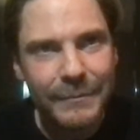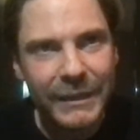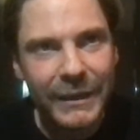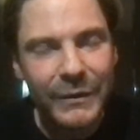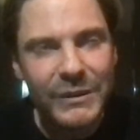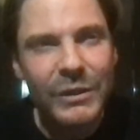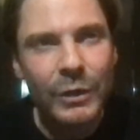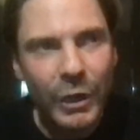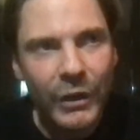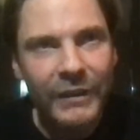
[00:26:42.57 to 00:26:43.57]
But I also
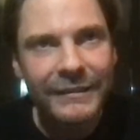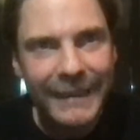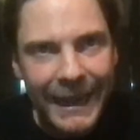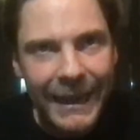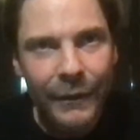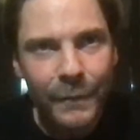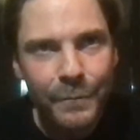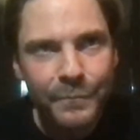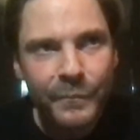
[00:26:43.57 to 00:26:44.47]
learned now,